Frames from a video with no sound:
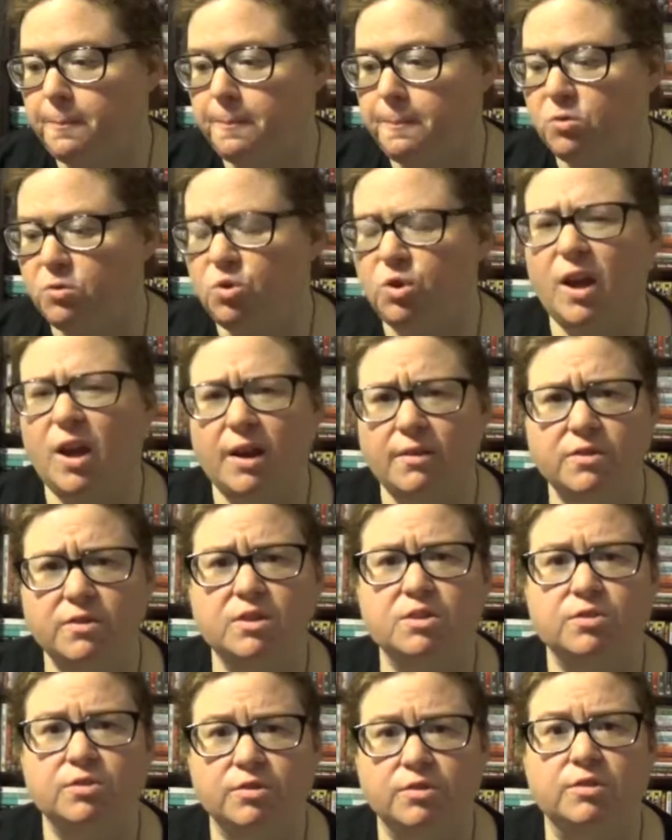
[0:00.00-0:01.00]
So you have
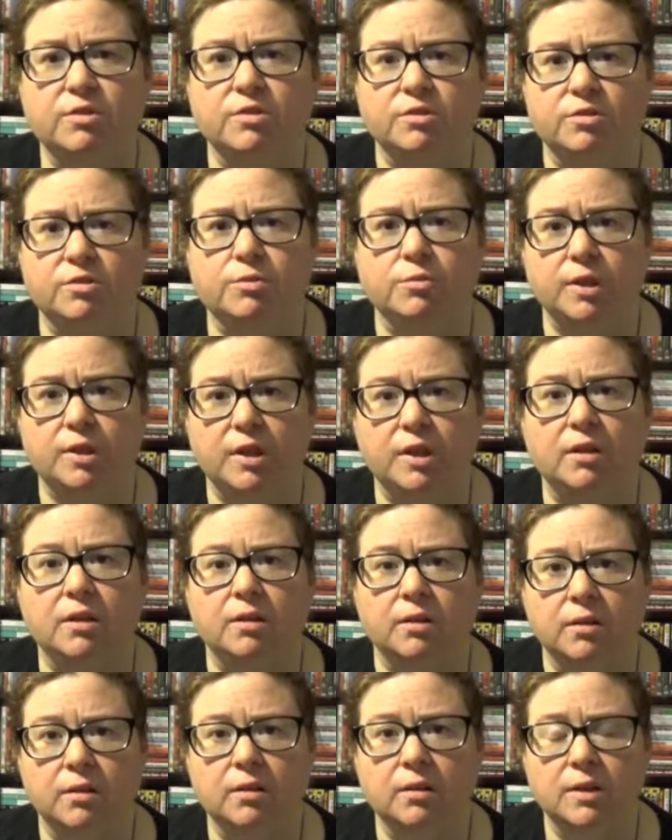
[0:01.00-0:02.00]
these three
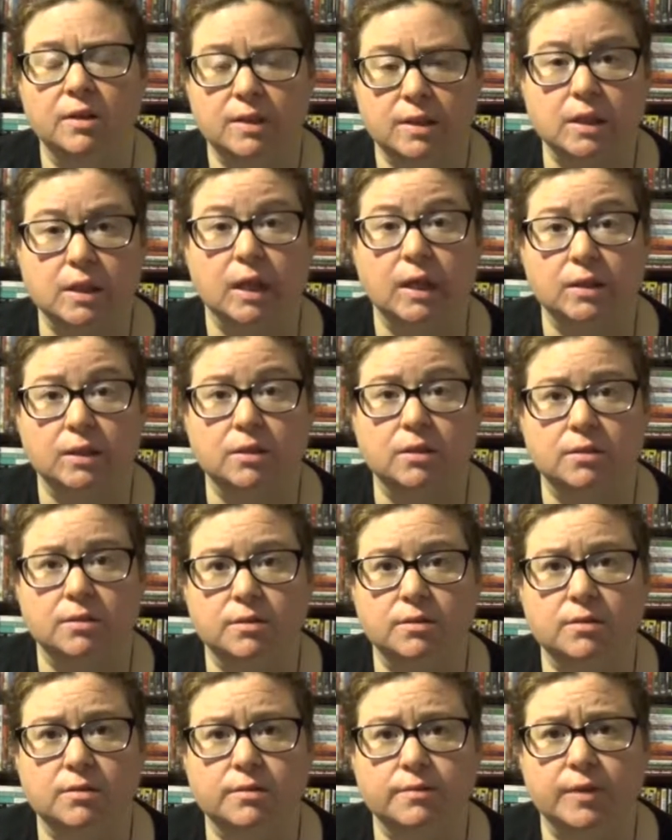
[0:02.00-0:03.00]

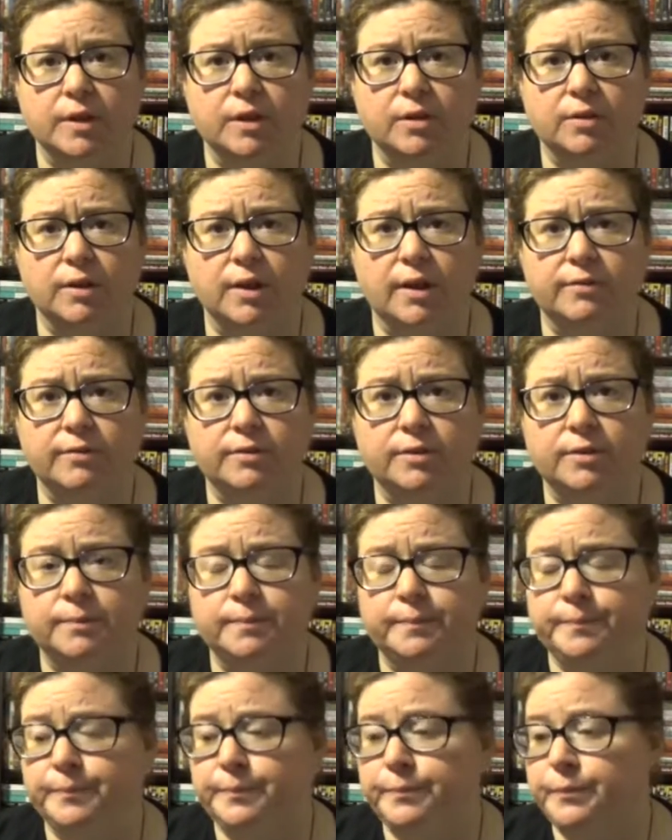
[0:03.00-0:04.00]
scientists that are left.
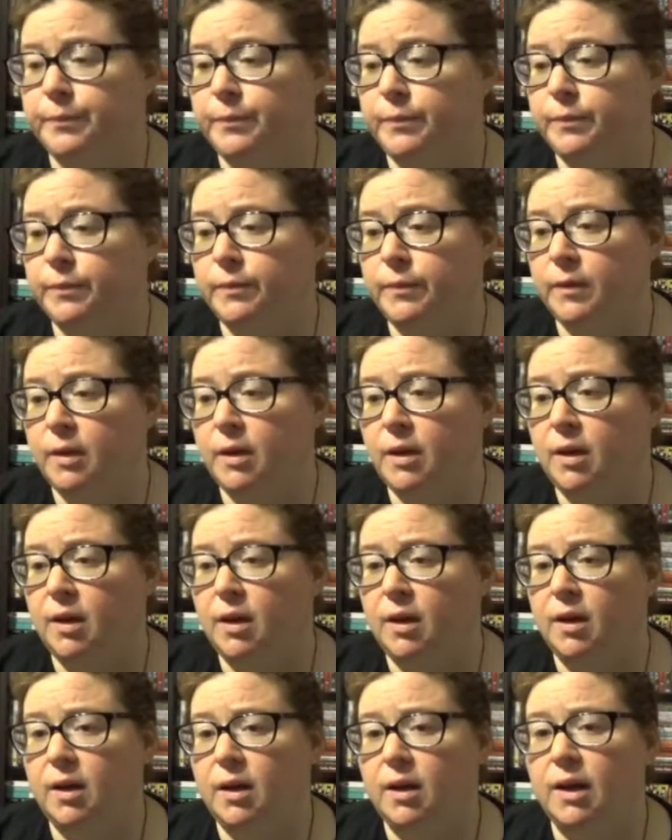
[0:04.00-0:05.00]

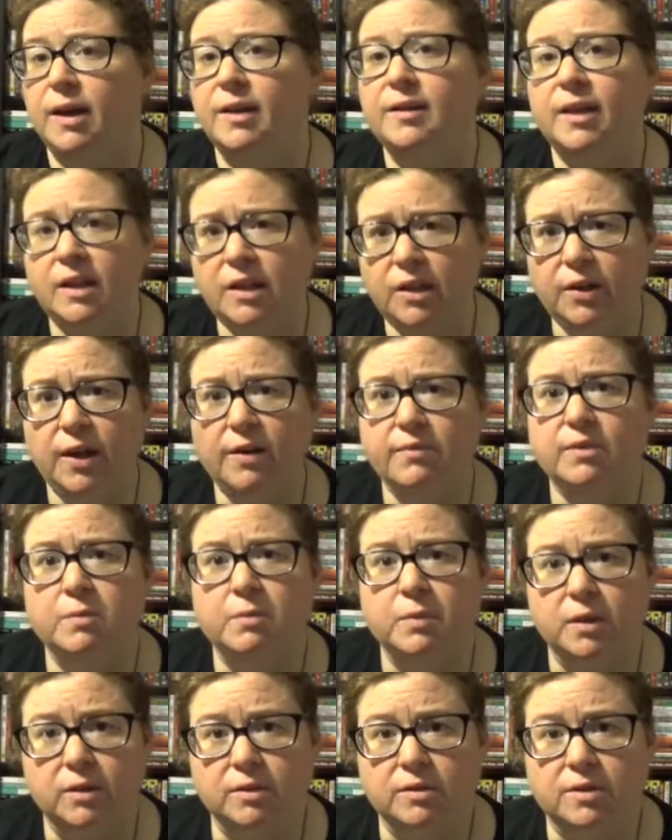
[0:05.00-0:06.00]
And then you have the
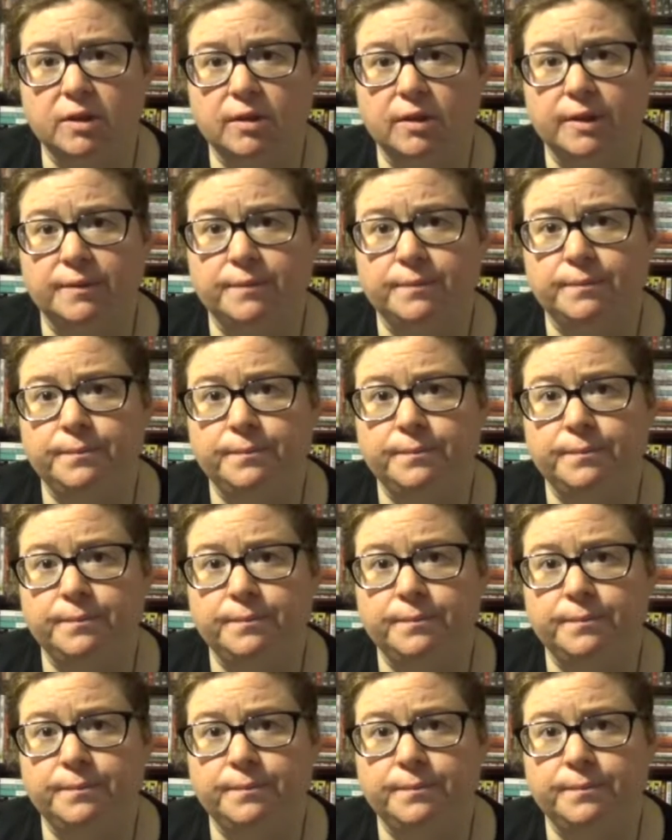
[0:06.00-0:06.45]
military.